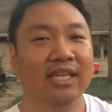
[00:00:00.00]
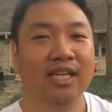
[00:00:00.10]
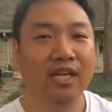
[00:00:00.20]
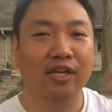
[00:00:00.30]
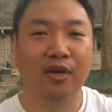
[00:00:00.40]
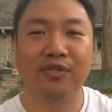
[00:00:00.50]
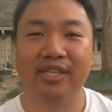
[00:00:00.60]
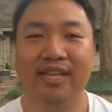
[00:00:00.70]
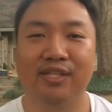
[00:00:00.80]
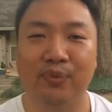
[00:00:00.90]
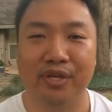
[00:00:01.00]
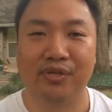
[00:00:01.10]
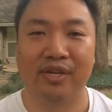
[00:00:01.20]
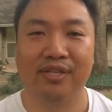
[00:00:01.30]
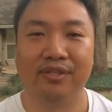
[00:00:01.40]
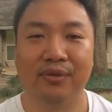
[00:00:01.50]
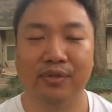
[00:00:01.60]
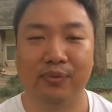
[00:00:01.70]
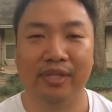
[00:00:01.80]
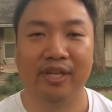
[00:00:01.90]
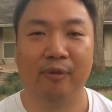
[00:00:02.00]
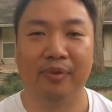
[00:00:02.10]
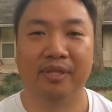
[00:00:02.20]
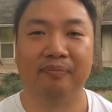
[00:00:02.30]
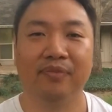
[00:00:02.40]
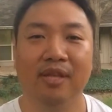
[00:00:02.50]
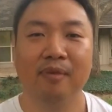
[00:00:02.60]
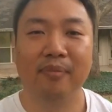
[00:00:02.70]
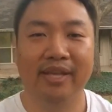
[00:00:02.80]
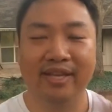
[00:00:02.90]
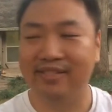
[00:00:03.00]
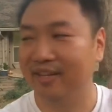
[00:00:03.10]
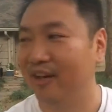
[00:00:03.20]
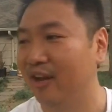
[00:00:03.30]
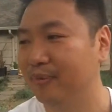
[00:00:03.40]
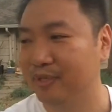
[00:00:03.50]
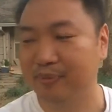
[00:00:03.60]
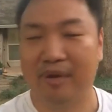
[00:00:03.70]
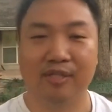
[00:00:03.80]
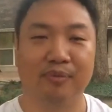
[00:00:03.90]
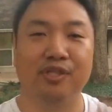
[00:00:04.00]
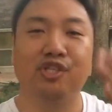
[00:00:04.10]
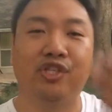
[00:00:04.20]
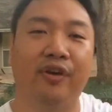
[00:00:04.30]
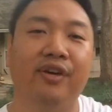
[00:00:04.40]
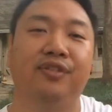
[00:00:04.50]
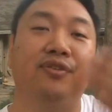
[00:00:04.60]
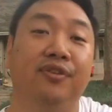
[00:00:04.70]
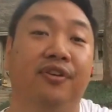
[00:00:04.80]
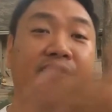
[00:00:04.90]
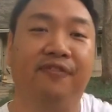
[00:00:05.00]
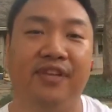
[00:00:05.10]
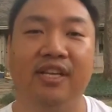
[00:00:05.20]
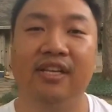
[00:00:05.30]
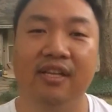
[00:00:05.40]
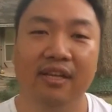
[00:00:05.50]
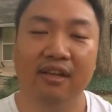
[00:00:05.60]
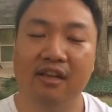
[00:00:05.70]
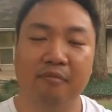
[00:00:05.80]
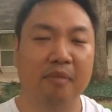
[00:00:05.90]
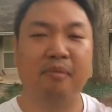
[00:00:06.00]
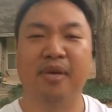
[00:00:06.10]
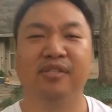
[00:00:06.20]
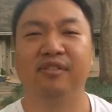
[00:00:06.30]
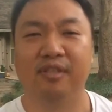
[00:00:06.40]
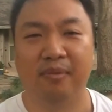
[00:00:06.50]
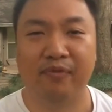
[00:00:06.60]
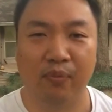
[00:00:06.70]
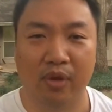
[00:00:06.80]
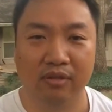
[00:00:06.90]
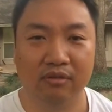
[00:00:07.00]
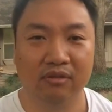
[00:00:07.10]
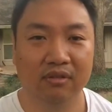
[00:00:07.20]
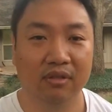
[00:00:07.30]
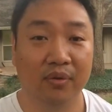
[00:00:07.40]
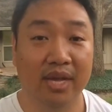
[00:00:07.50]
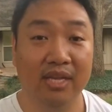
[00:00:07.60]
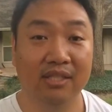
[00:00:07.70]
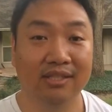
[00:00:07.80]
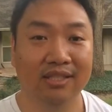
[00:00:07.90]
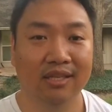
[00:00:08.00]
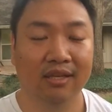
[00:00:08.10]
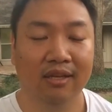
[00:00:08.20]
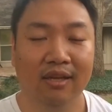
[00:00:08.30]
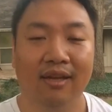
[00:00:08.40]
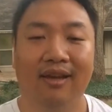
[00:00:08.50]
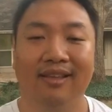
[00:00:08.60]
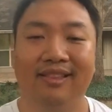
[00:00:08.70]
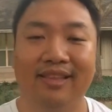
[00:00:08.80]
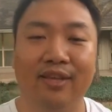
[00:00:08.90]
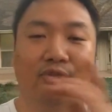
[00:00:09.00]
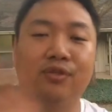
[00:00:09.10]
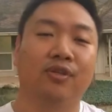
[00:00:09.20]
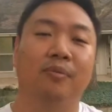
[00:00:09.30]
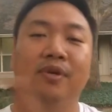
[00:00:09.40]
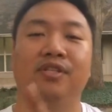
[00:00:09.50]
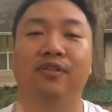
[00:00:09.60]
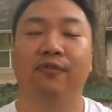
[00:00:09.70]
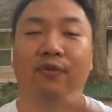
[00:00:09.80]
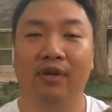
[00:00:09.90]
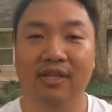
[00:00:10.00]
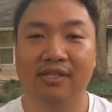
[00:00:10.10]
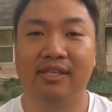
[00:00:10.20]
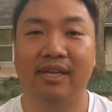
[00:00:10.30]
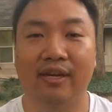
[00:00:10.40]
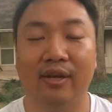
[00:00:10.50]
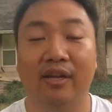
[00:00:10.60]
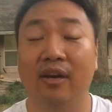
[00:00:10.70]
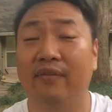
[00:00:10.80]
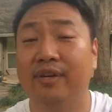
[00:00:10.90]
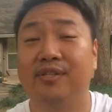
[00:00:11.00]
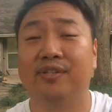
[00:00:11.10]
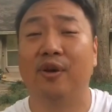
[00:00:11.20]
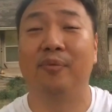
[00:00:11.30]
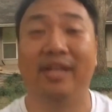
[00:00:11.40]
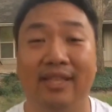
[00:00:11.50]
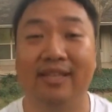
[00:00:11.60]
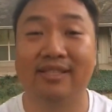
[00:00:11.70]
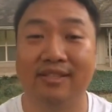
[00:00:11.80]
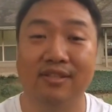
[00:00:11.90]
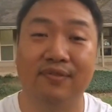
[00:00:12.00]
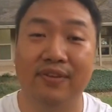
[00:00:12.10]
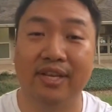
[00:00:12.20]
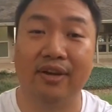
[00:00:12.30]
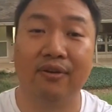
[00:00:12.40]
goes against what you're trying to do, is really helping them. Make it as anonymous as possible. Just share it to your feed and maybe message them if you want. Okay? I thank you so much for listening. I covered so many things in this video,